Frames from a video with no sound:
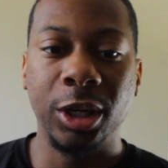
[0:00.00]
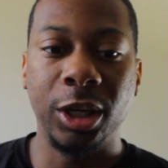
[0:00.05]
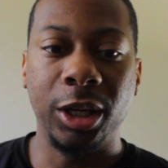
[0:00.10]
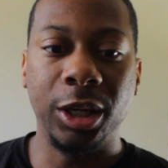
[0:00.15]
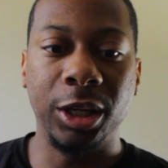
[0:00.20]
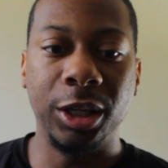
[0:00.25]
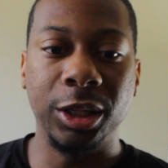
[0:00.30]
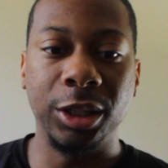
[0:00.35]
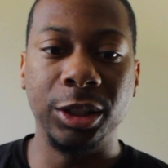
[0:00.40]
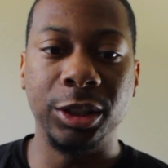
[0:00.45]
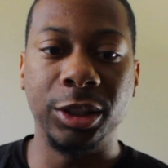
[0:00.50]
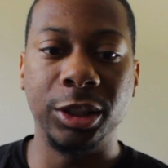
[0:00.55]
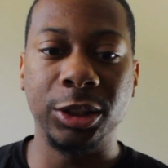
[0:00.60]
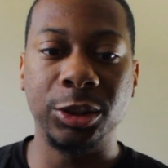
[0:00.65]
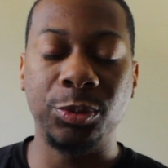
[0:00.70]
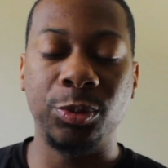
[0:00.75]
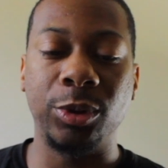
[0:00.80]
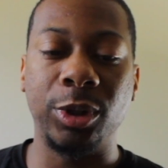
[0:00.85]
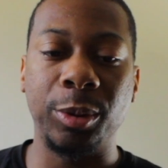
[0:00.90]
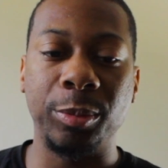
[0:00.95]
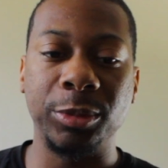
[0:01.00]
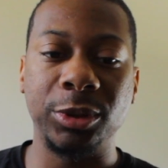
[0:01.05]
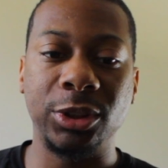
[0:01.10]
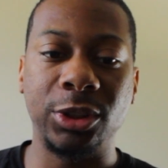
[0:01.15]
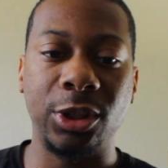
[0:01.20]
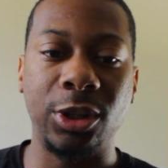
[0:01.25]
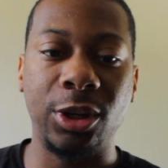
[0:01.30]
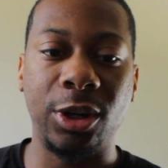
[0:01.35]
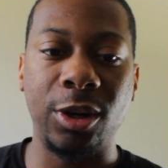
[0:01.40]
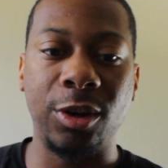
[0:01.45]
And this one, I'm gonna
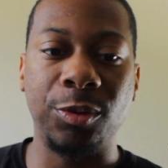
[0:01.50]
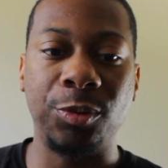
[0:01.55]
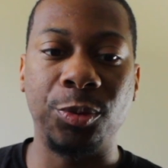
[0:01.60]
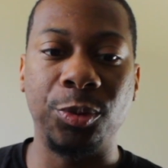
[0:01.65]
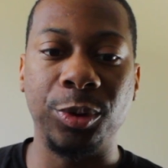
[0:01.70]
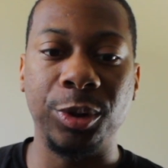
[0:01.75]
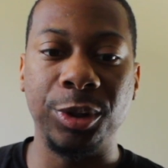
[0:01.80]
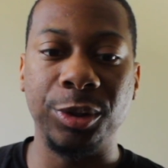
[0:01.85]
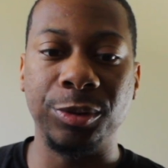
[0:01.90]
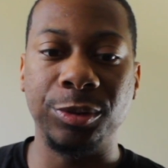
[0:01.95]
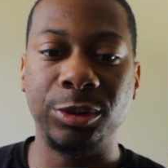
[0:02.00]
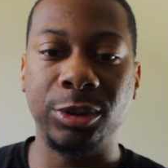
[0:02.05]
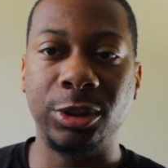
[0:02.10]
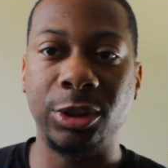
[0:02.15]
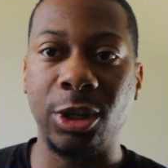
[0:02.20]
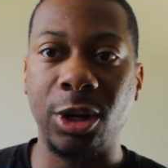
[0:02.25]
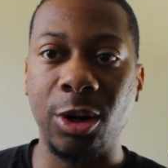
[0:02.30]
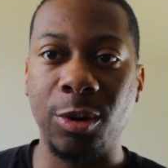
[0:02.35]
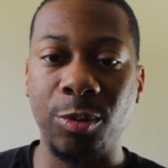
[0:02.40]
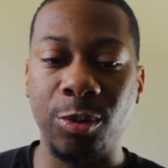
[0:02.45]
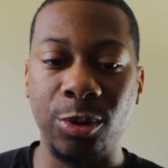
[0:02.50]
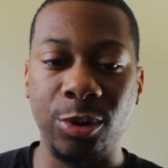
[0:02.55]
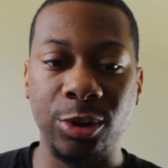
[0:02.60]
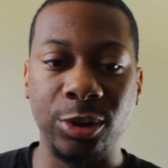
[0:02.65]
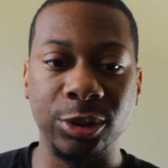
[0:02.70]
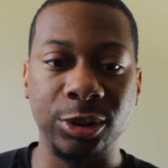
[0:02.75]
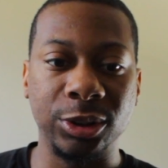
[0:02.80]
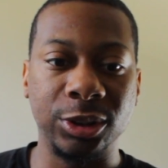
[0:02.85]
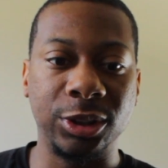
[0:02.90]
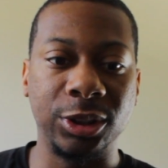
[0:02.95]
start off with Star
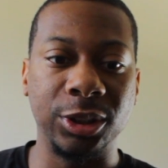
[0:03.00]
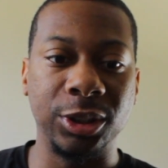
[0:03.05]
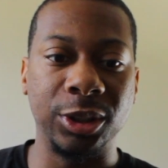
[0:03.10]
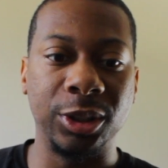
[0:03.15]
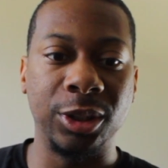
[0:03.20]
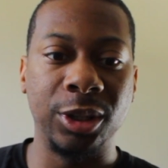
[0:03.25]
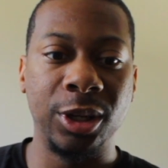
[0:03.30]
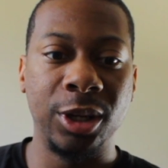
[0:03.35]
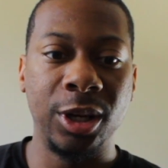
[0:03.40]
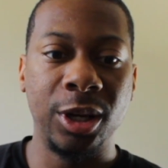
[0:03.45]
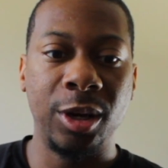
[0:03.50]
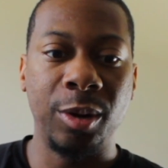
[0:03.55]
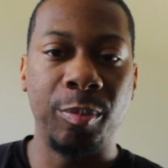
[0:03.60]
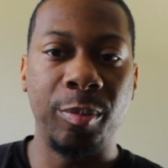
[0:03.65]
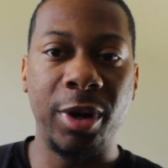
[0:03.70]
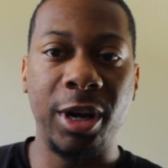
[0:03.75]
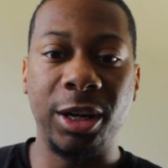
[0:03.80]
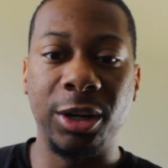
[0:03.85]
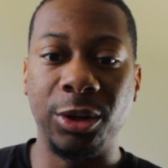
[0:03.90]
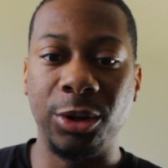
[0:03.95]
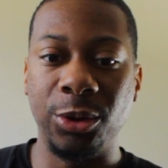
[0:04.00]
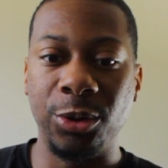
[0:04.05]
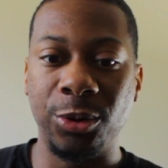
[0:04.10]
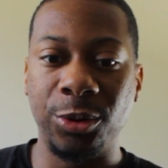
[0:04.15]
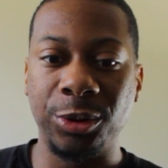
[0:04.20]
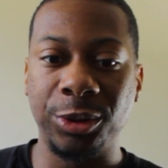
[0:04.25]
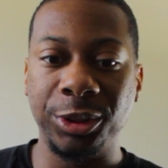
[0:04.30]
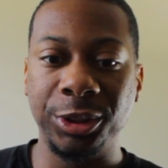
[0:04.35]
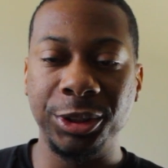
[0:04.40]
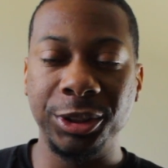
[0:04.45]
Wars The
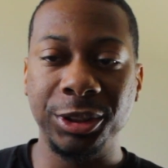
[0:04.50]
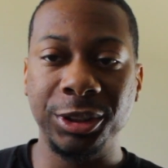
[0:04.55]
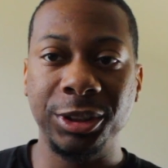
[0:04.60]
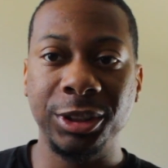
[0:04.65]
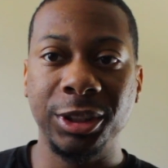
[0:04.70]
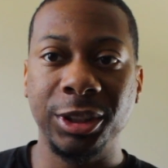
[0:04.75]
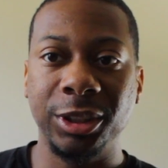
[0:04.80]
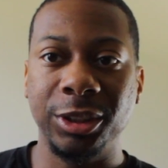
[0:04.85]
Mandalorian.